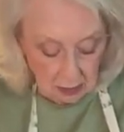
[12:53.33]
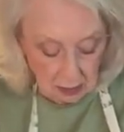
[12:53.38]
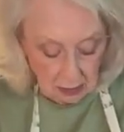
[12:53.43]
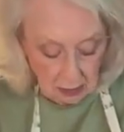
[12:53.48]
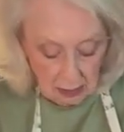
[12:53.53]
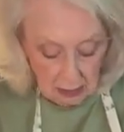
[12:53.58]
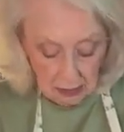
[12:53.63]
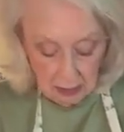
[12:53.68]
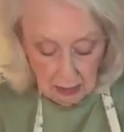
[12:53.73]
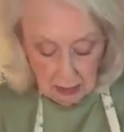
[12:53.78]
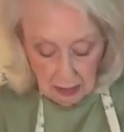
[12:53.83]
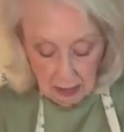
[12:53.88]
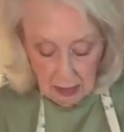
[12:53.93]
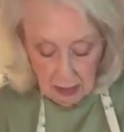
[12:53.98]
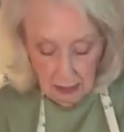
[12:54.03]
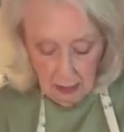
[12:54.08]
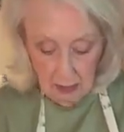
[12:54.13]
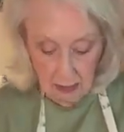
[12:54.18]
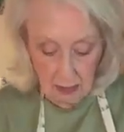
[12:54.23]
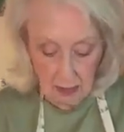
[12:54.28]
Like
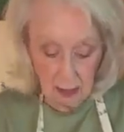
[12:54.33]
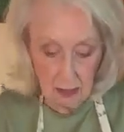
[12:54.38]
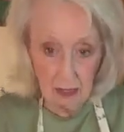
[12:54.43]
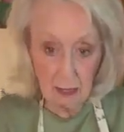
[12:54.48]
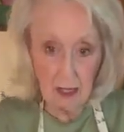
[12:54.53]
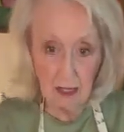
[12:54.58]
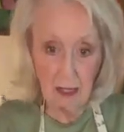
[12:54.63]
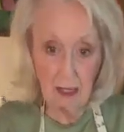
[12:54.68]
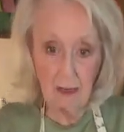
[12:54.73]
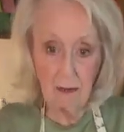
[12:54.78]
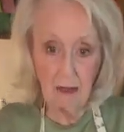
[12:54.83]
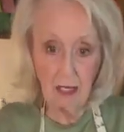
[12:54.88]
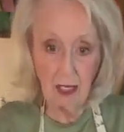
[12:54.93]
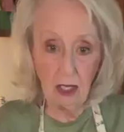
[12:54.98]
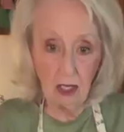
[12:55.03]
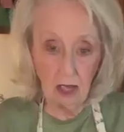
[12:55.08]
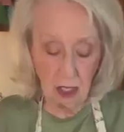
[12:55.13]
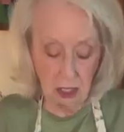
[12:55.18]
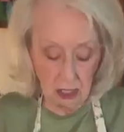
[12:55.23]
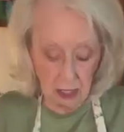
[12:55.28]
that. And
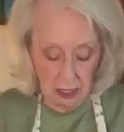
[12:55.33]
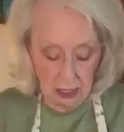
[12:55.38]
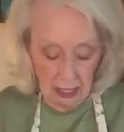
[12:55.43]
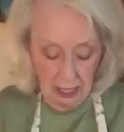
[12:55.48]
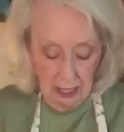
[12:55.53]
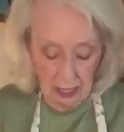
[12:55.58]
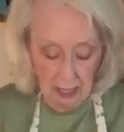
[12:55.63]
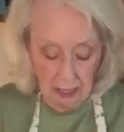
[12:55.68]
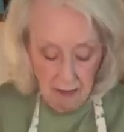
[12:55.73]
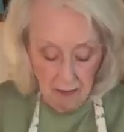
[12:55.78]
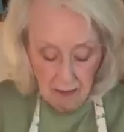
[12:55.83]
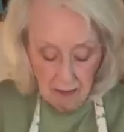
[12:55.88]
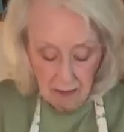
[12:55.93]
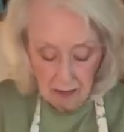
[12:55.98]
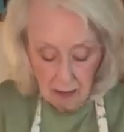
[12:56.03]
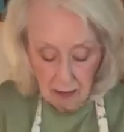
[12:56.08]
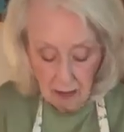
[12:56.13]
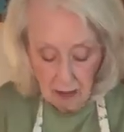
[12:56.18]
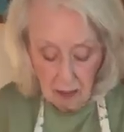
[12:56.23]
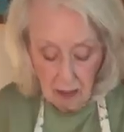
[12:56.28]
cut it in
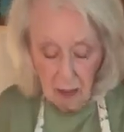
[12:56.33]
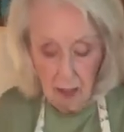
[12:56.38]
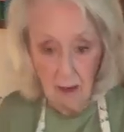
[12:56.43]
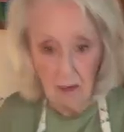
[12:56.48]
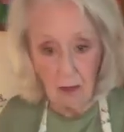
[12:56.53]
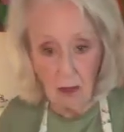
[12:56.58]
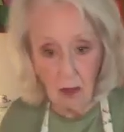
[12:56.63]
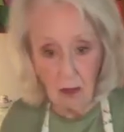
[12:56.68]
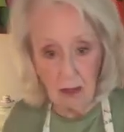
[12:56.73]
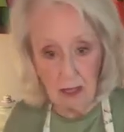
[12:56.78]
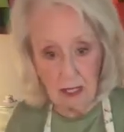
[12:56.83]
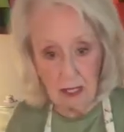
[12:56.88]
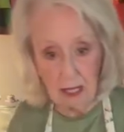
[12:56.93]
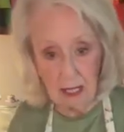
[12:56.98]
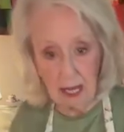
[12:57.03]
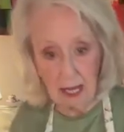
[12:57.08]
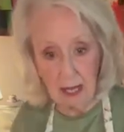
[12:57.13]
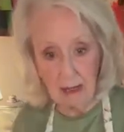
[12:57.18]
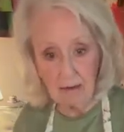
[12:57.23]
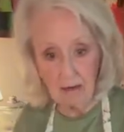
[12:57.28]
half. Pull this
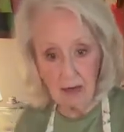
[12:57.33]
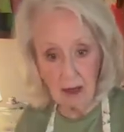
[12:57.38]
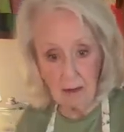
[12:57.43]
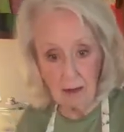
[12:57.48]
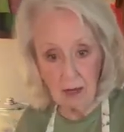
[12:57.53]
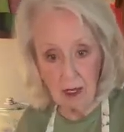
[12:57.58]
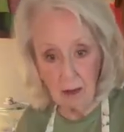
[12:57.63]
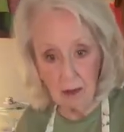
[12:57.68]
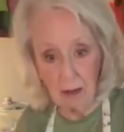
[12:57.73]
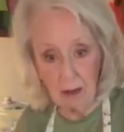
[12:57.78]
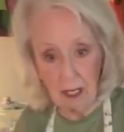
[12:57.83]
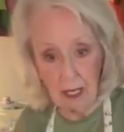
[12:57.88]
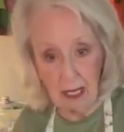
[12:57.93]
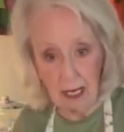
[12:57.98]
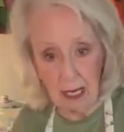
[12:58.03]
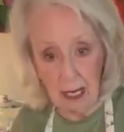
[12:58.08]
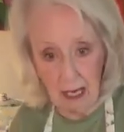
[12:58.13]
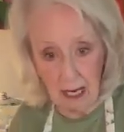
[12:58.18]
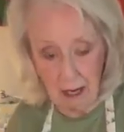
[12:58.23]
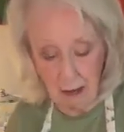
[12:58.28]
half up there with that
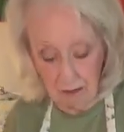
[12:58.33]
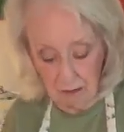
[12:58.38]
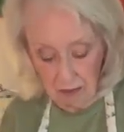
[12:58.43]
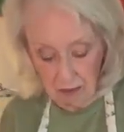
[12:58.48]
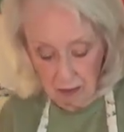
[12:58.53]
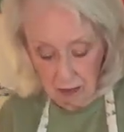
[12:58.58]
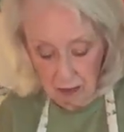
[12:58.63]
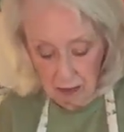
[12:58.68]
half.